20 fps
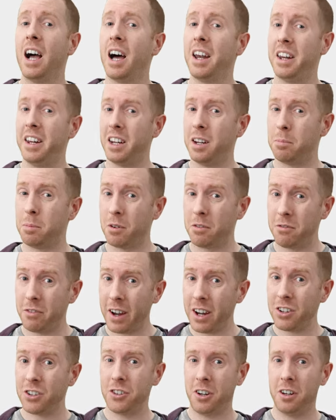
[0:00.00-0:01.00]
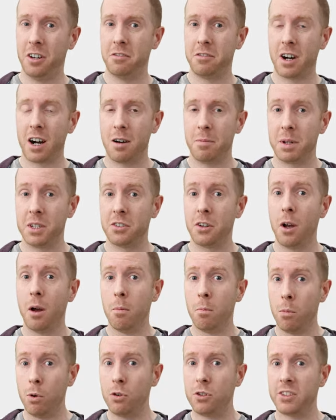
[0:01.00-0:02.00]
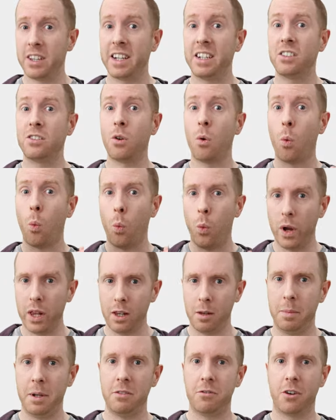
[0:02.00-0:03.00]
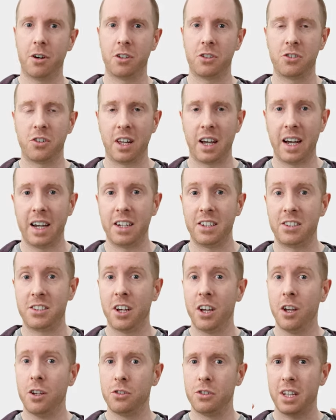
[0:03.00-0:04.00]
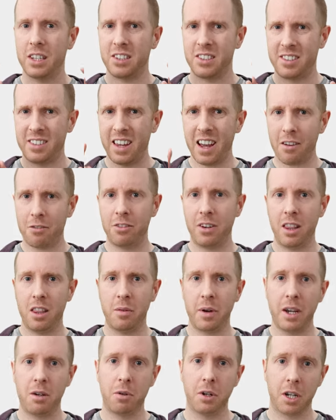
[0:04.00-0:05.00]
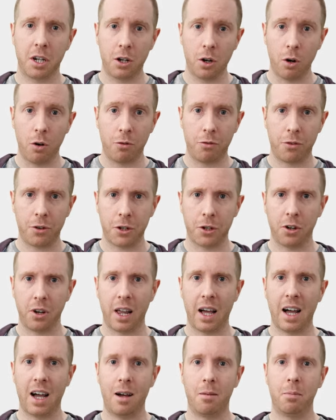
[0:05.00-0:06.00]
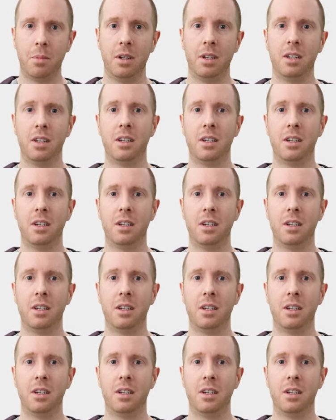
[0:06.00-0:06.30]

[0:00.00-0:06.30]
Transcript: and in a professional environment, most things will be virtualized, so that's definitely the way you want to go for your lab.